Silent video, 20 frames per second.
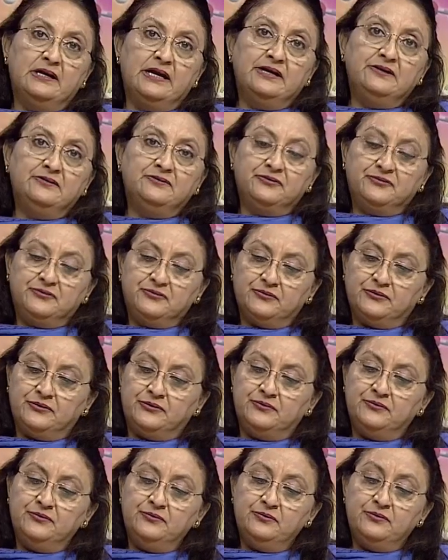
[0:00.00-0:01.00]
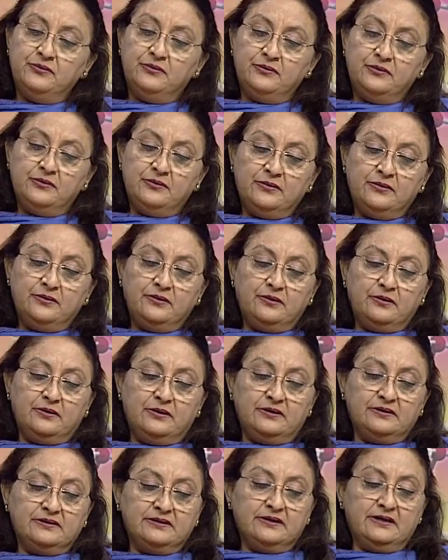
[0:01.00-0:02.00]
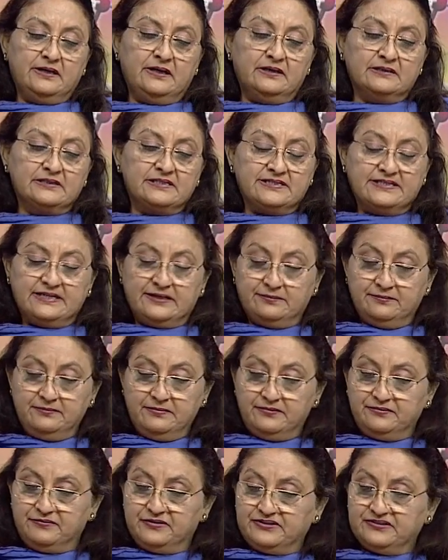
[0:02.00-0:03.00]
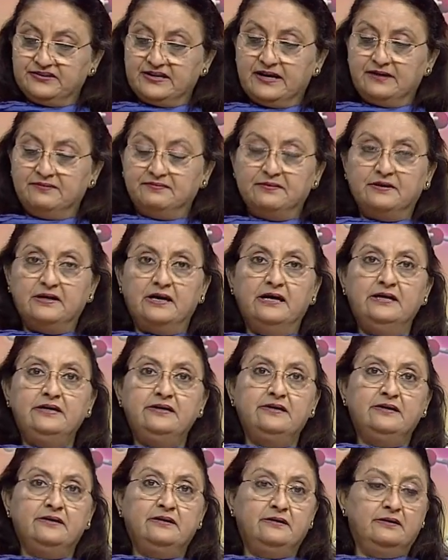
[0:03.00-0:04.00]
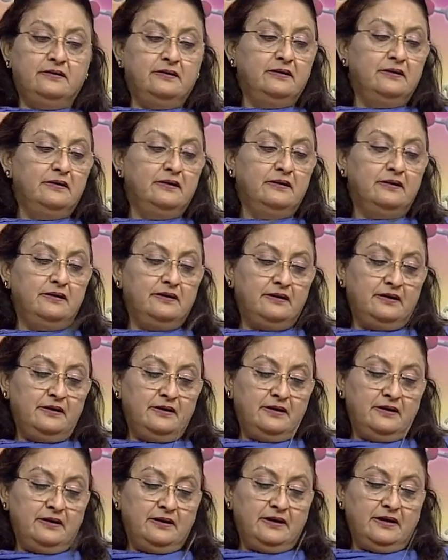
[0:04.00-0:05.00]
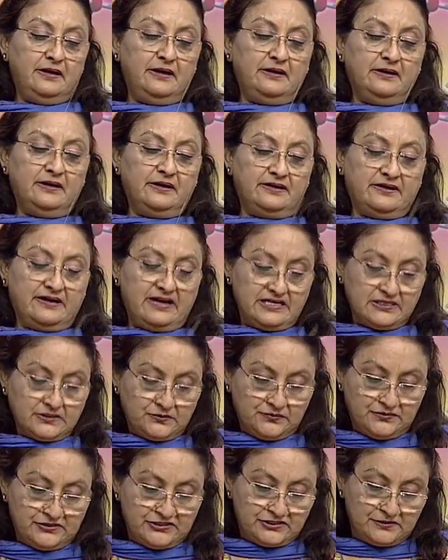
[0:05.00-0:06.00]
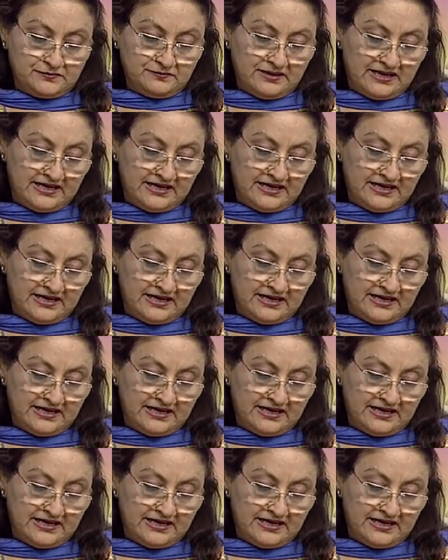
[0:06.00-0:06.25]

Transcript: like to show you uh, a stem which I have cut in a transverse